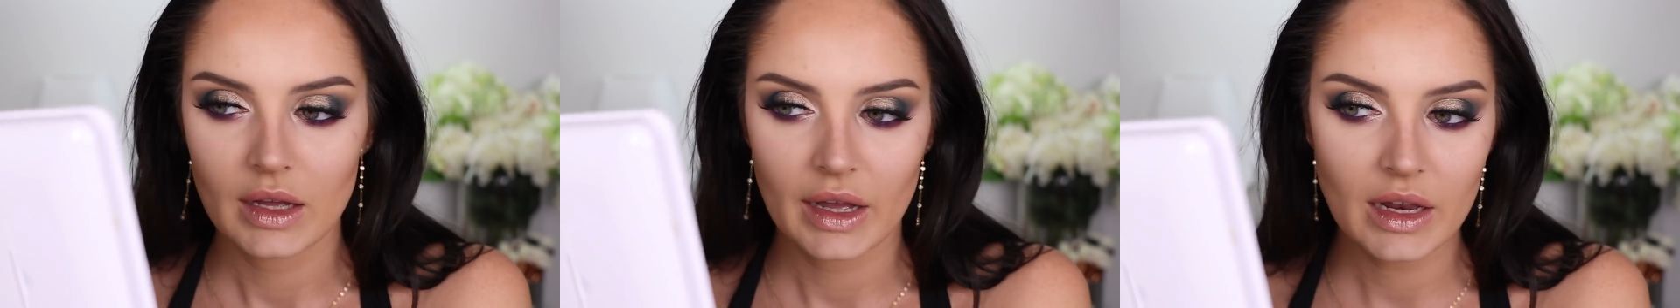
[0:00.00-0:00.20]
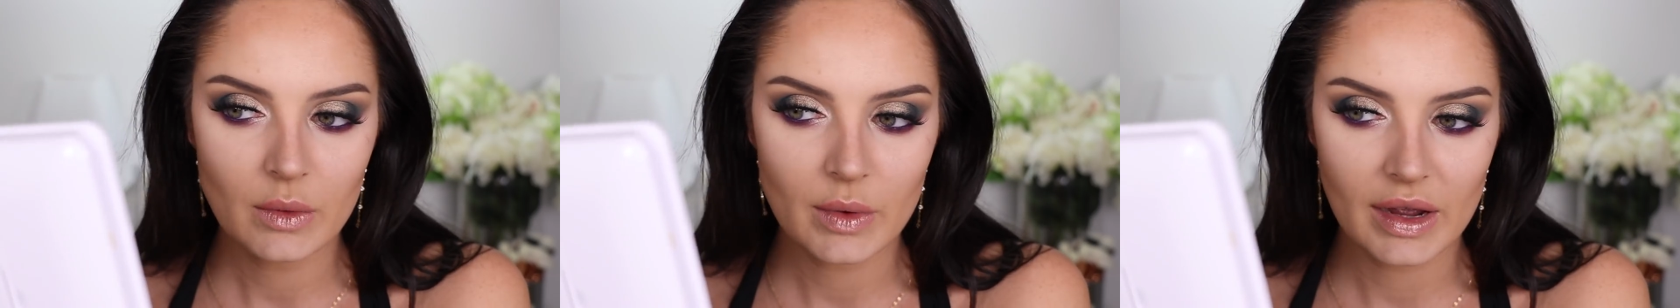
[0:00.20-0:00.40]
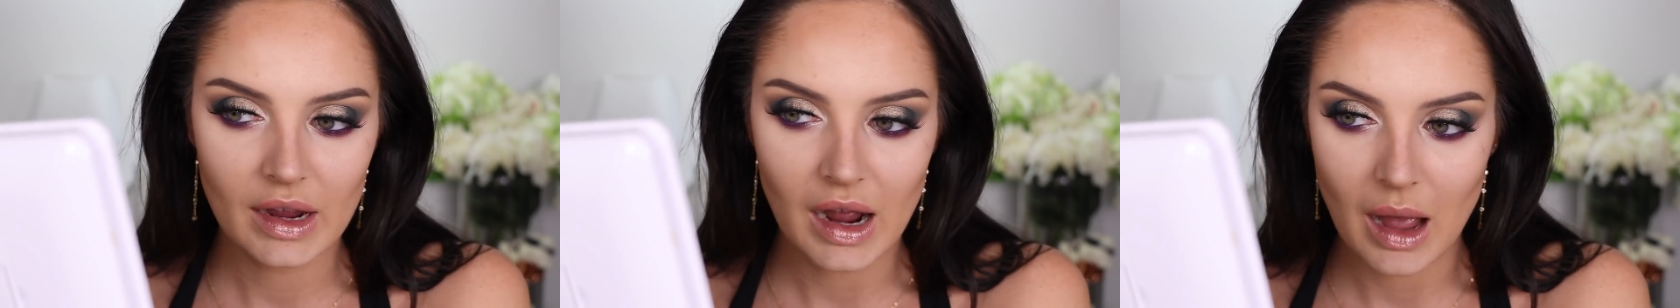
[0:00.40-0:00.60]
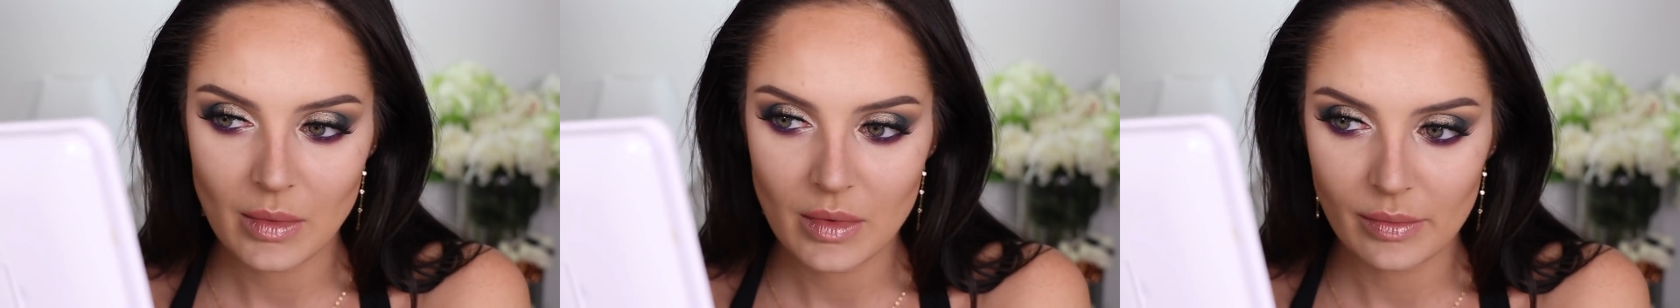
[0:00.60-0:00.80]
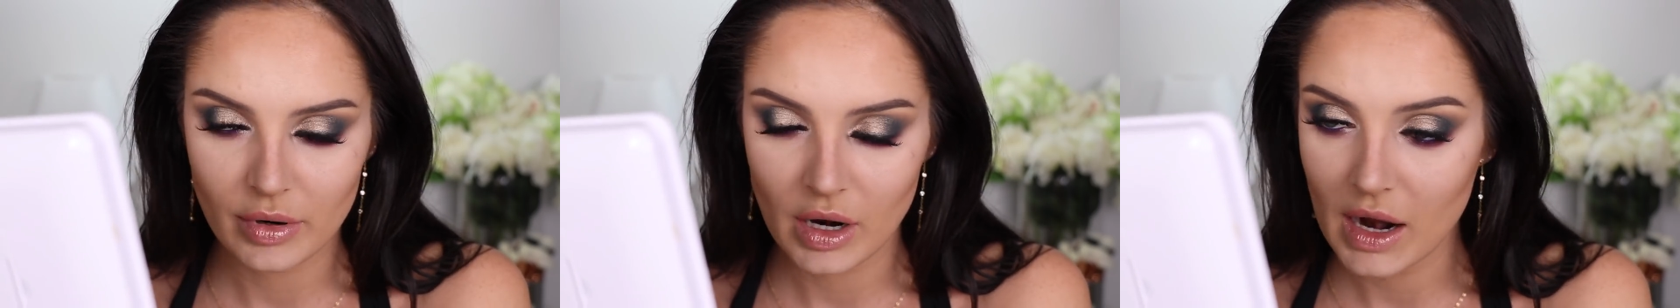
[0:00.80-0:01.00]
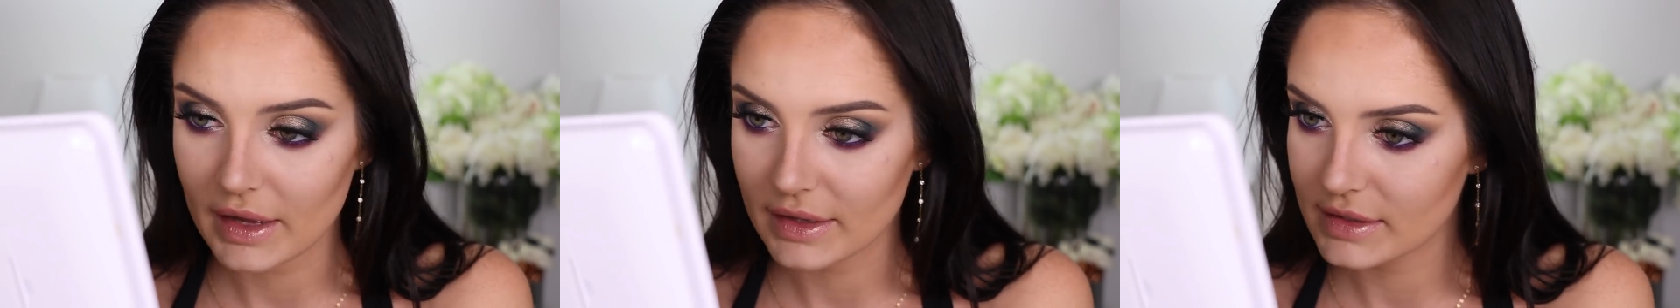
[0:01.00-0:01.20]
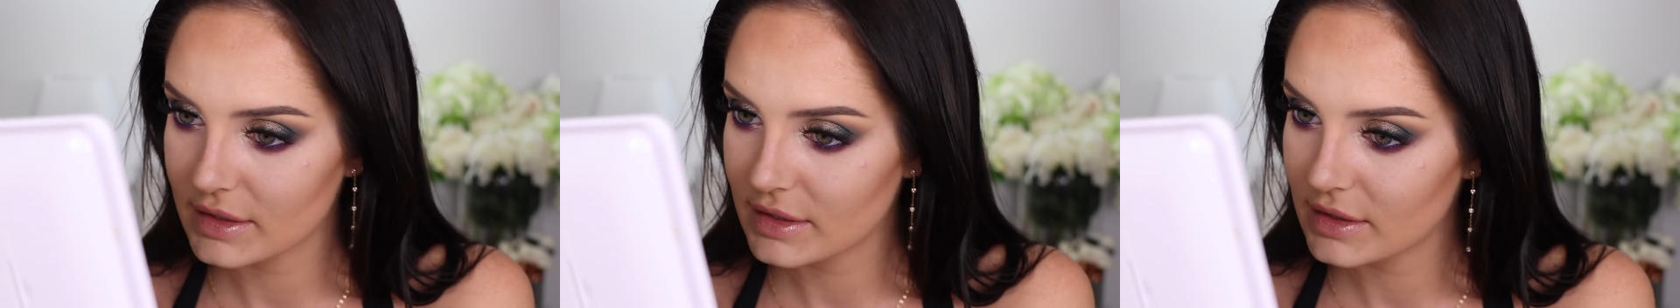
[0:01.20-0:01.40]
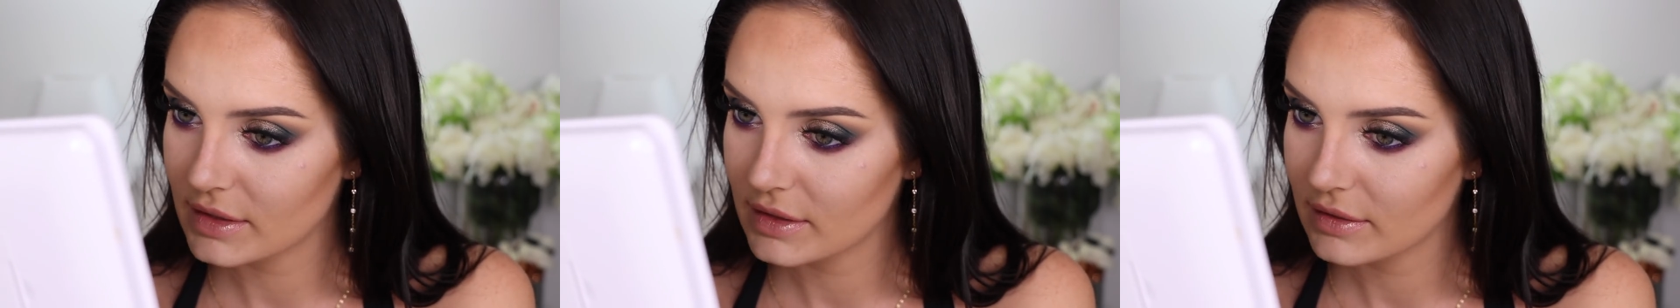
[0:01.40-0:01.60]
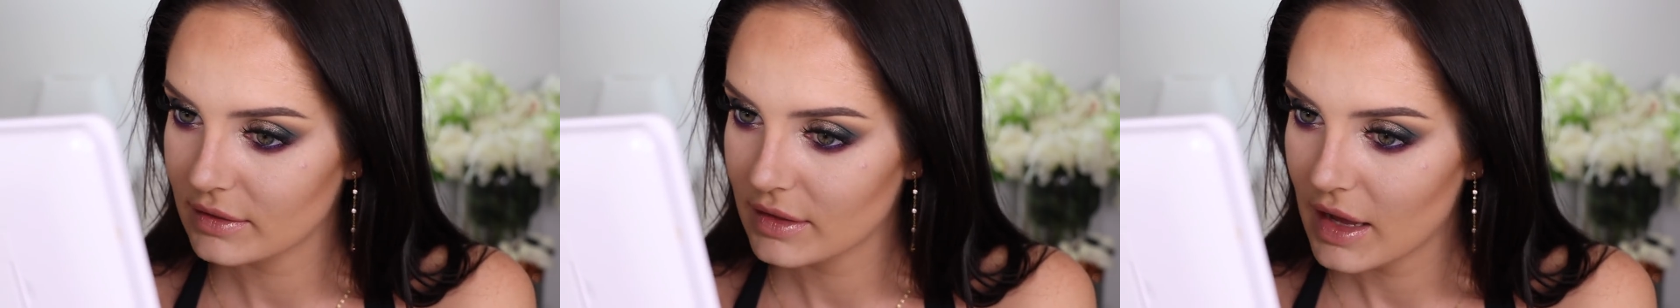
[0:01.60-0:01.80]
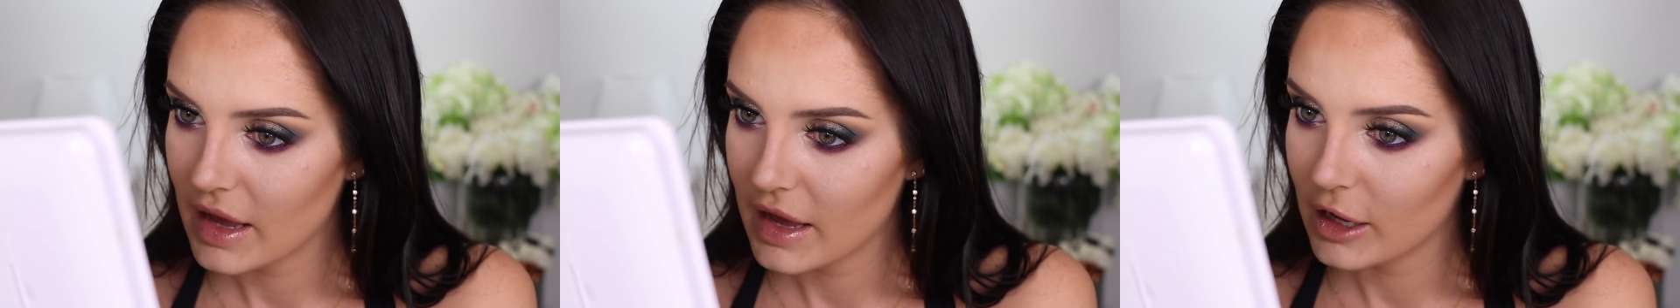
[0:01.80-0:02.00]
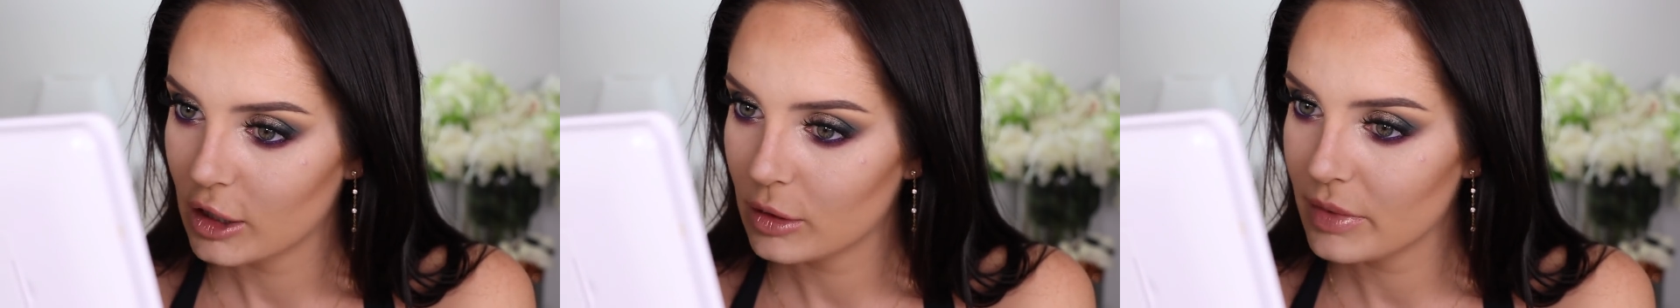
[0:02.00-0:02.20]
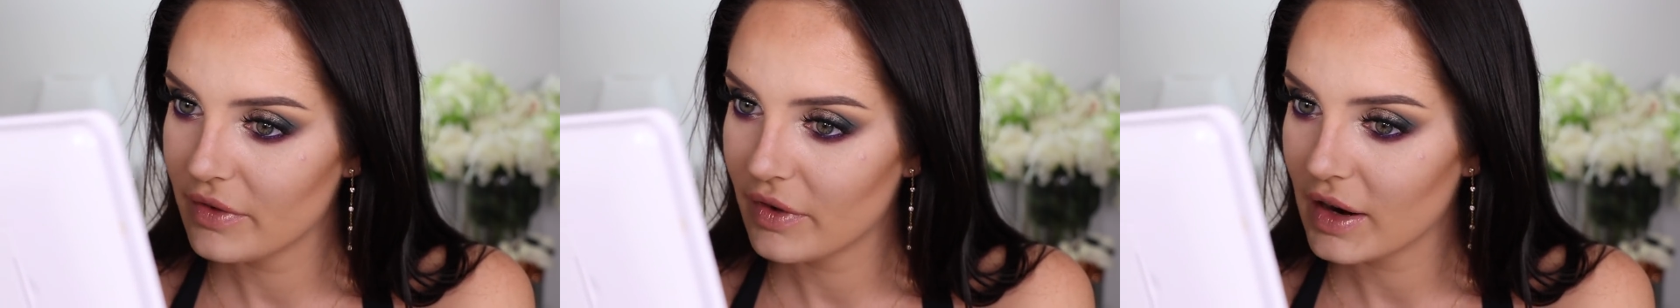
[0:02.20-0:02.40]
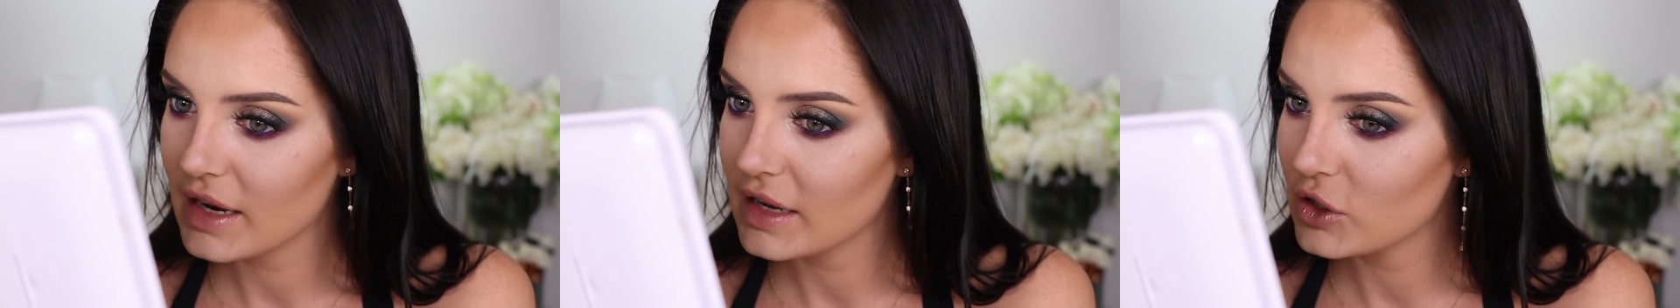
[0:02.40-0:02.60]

Anyway, I'm impressed. It'll be very